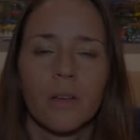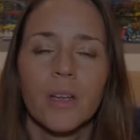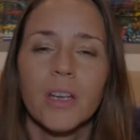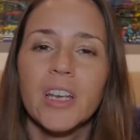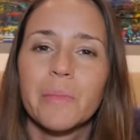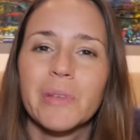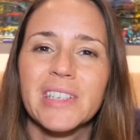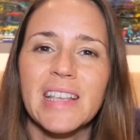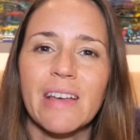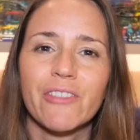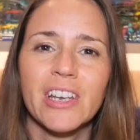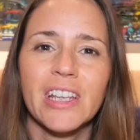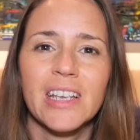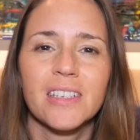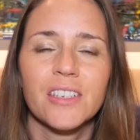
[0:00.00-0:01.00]
Number
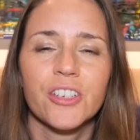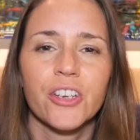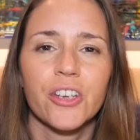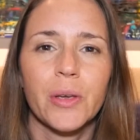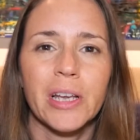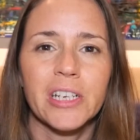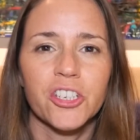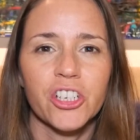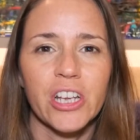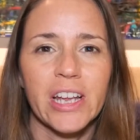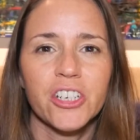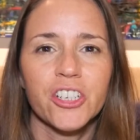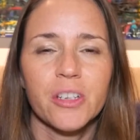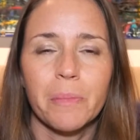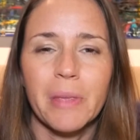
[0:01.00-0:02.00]
7 is to
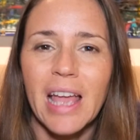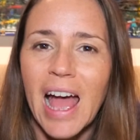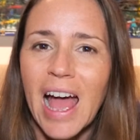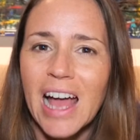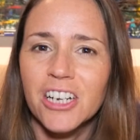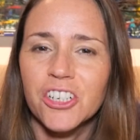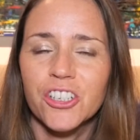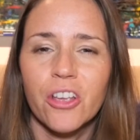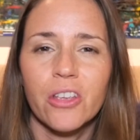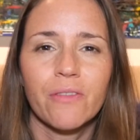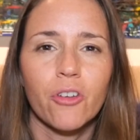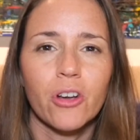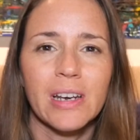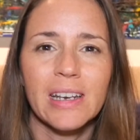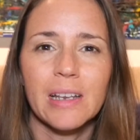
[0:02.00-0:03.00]
exchange some cash, so you've
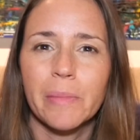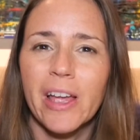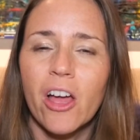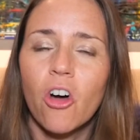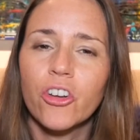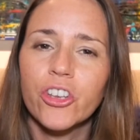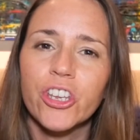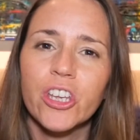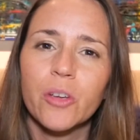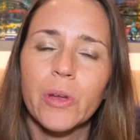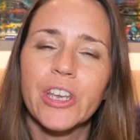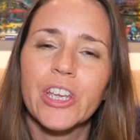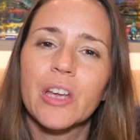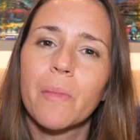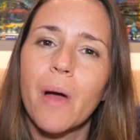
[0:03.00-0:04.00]
got a little bit on you
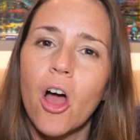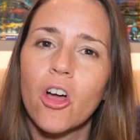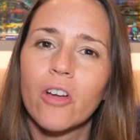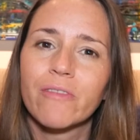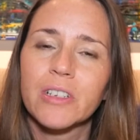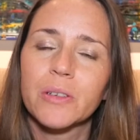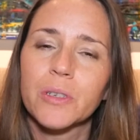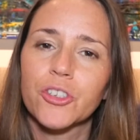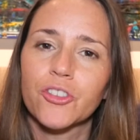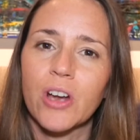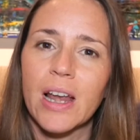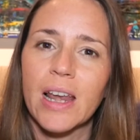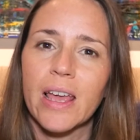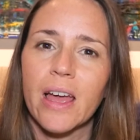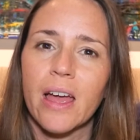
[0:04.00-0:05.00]
when you come over to
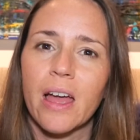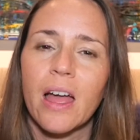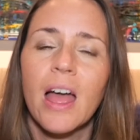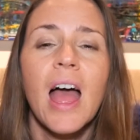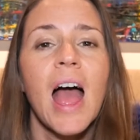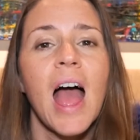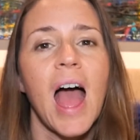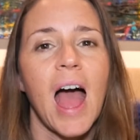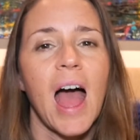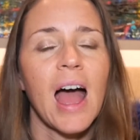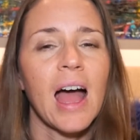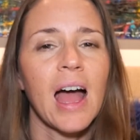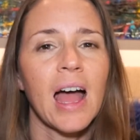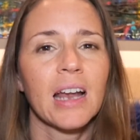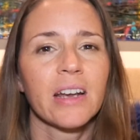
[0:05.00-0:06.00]
Australia.
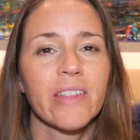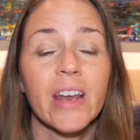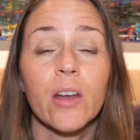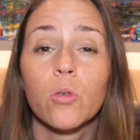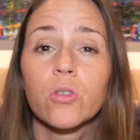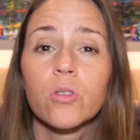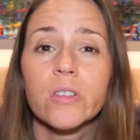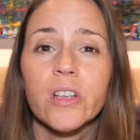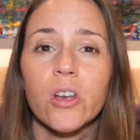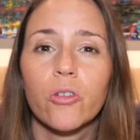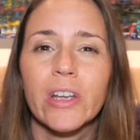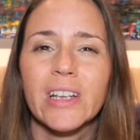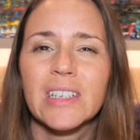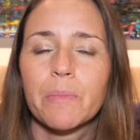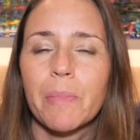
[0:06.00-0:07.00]
And then I would also
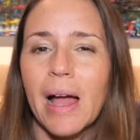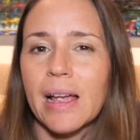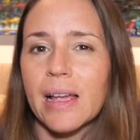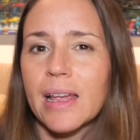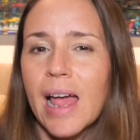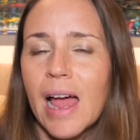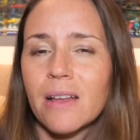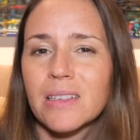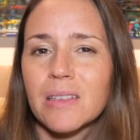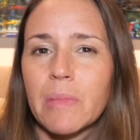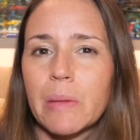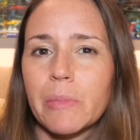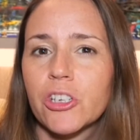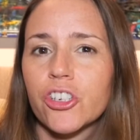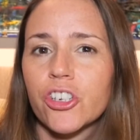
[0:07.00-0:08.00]
look into bank accounts and
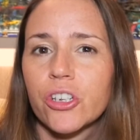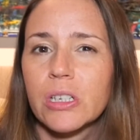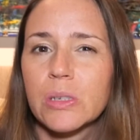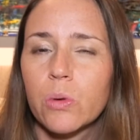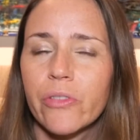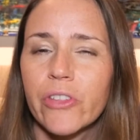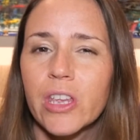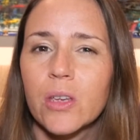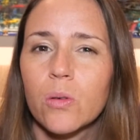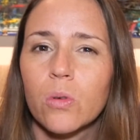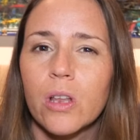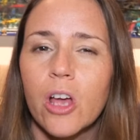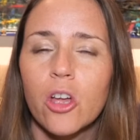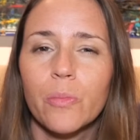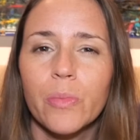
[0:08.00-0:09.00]
maybe choose one that you
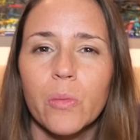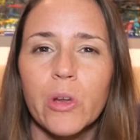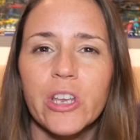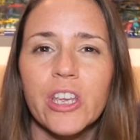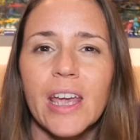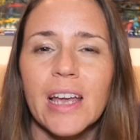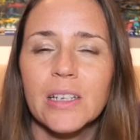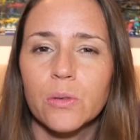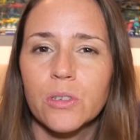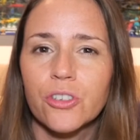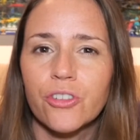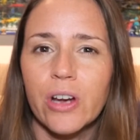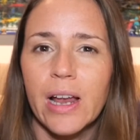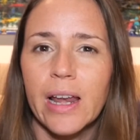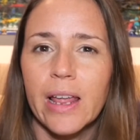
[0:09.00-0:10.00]
will open when you get to
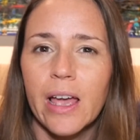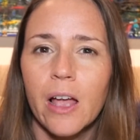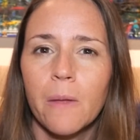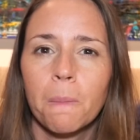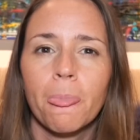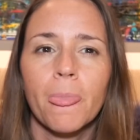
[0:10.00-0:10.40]
Australia.